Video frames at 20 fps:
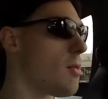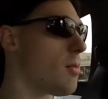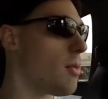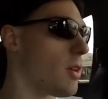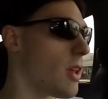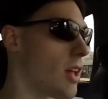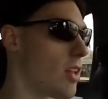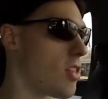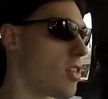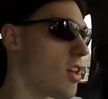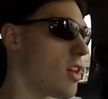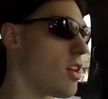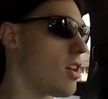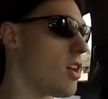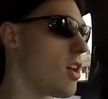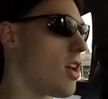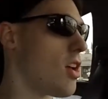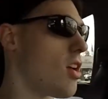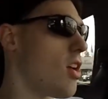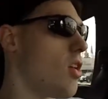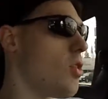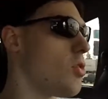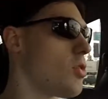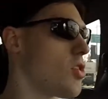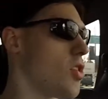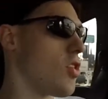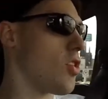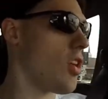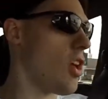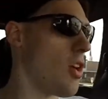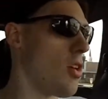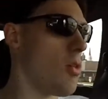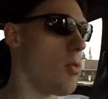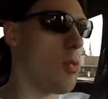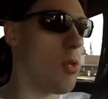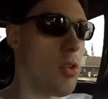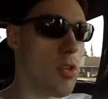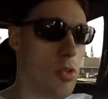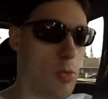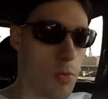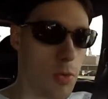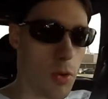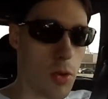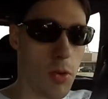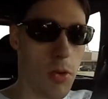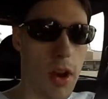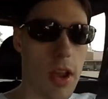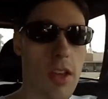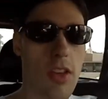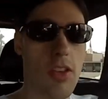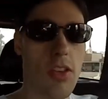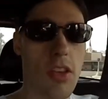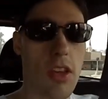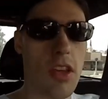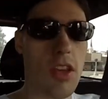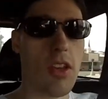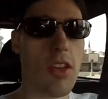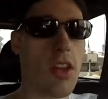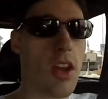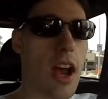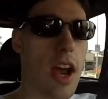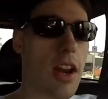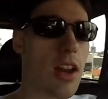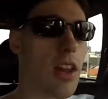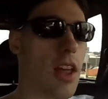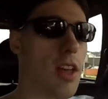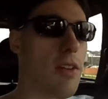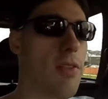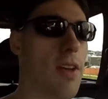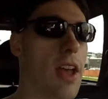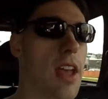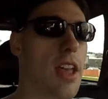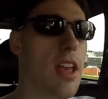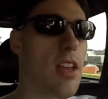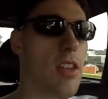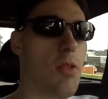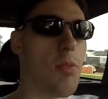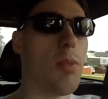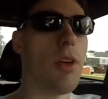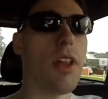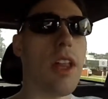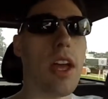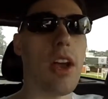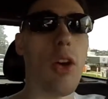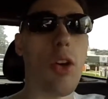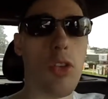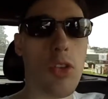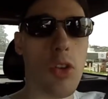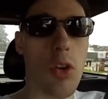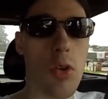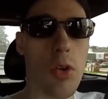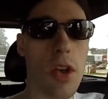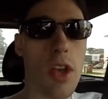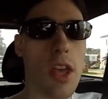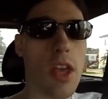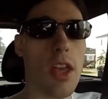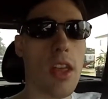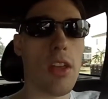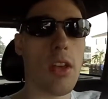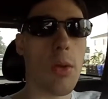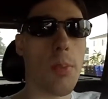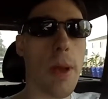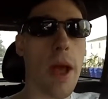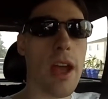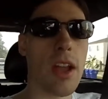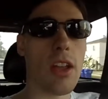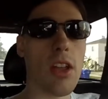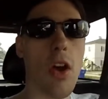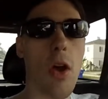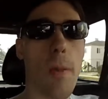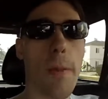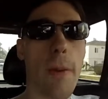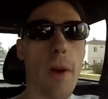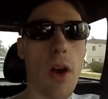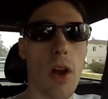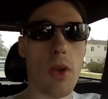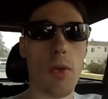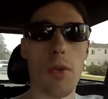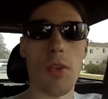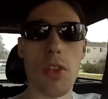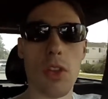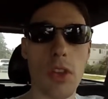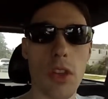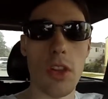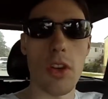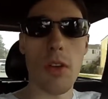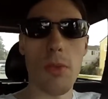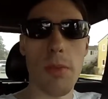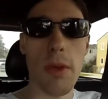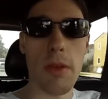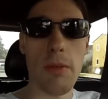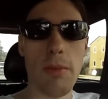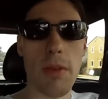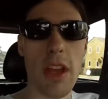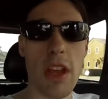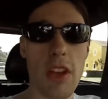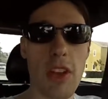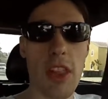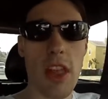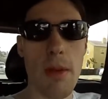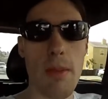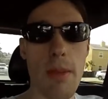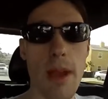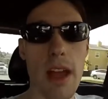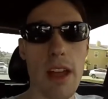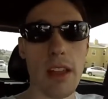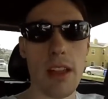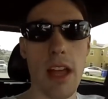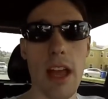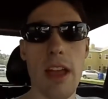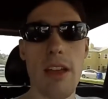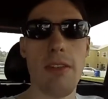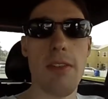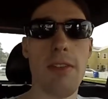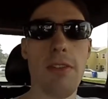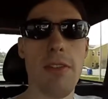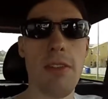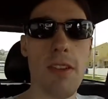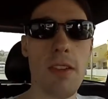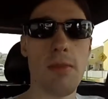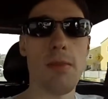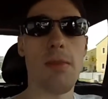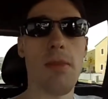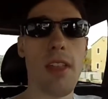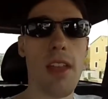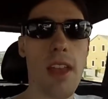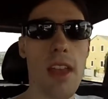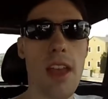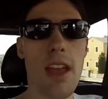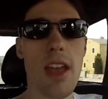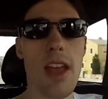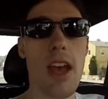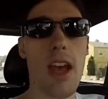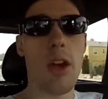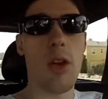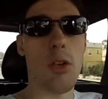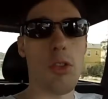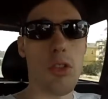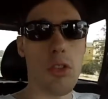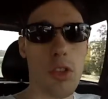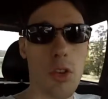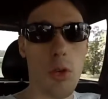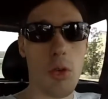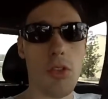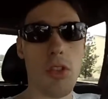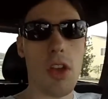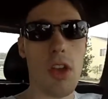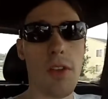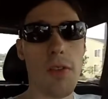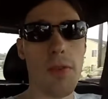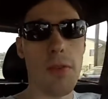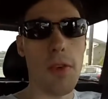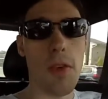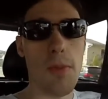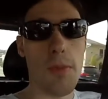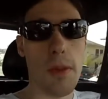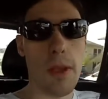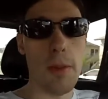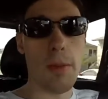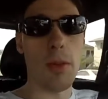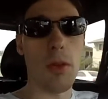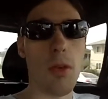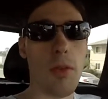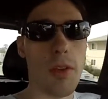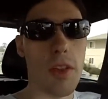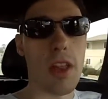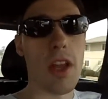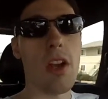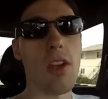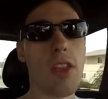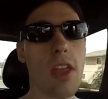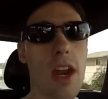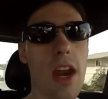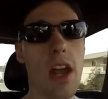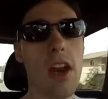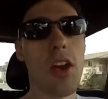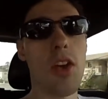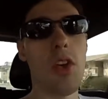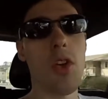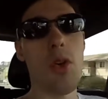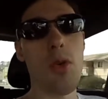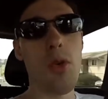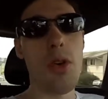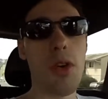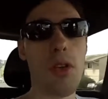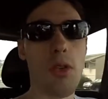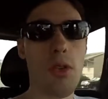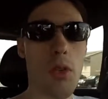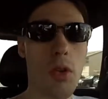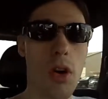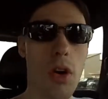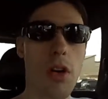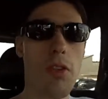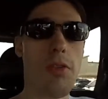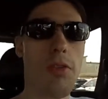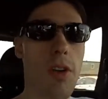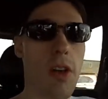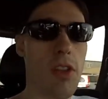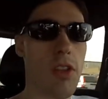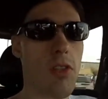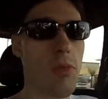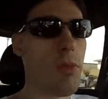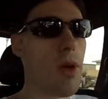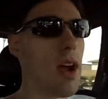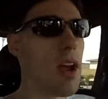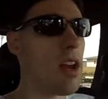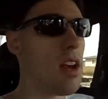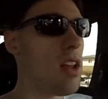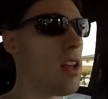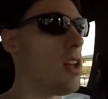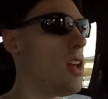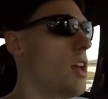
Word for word: But like San Diego, just like was crazy, kind of like Vegas, but like also Petco Park was a little bit bigger than MetLife. And also, there was like a few people over there that I knew who are friends of mine.